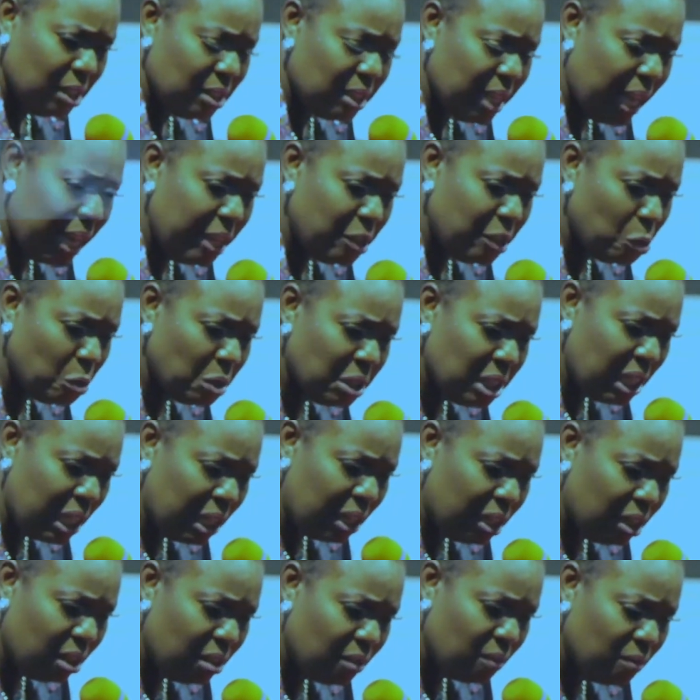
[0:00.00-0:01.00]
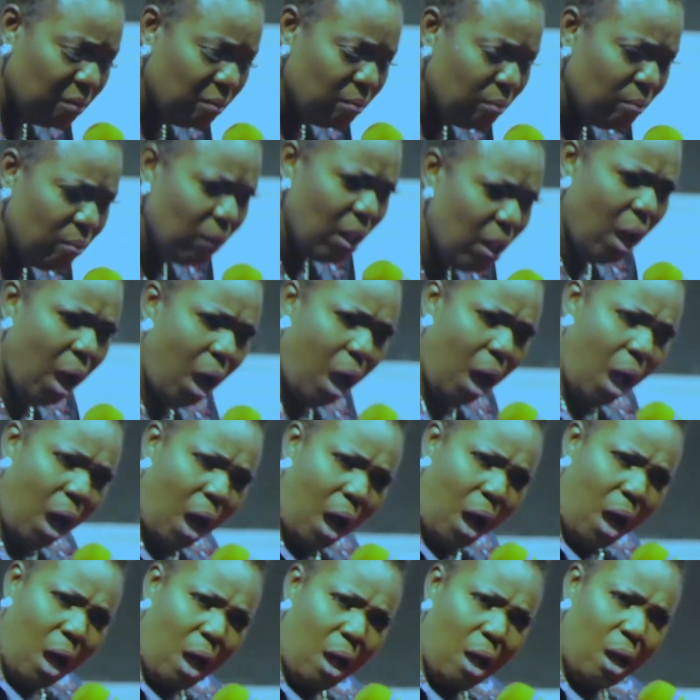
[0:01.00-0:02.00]
He starts to sink.
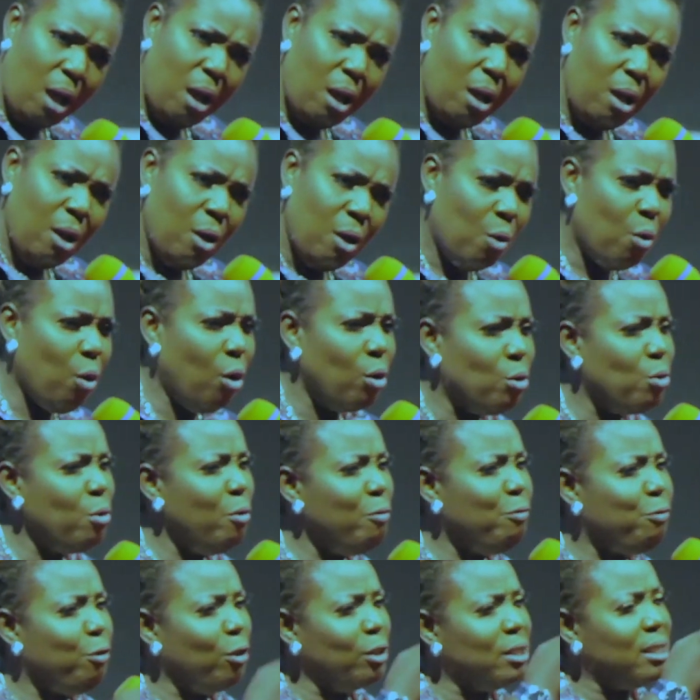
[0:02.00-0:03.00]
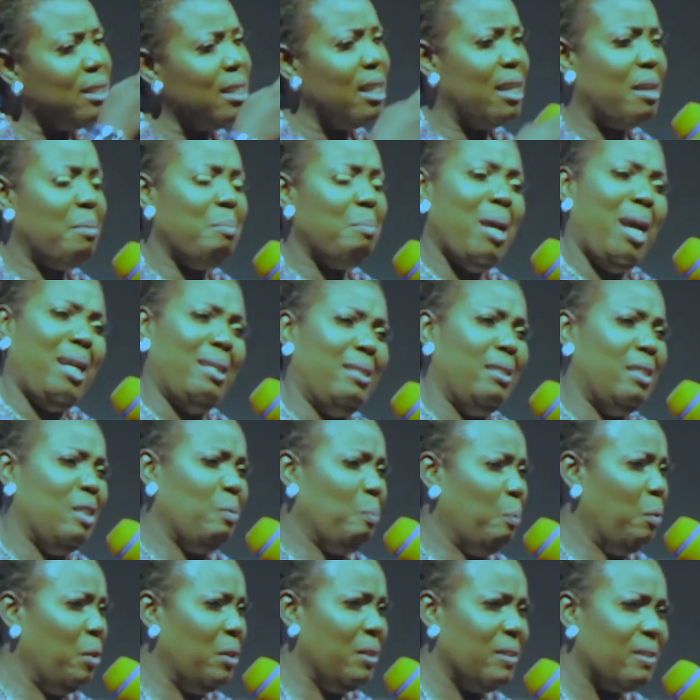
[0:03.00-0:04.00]
God, don't forsake me at this
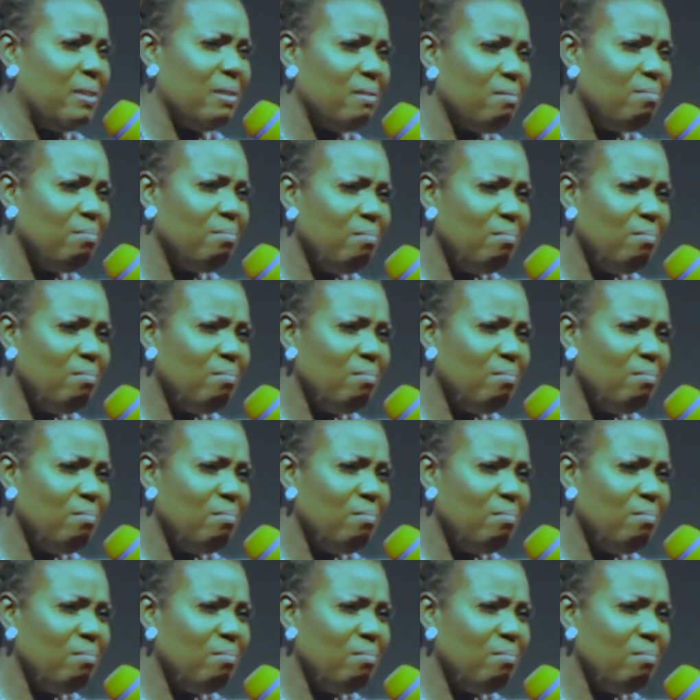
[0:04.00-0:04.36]
point.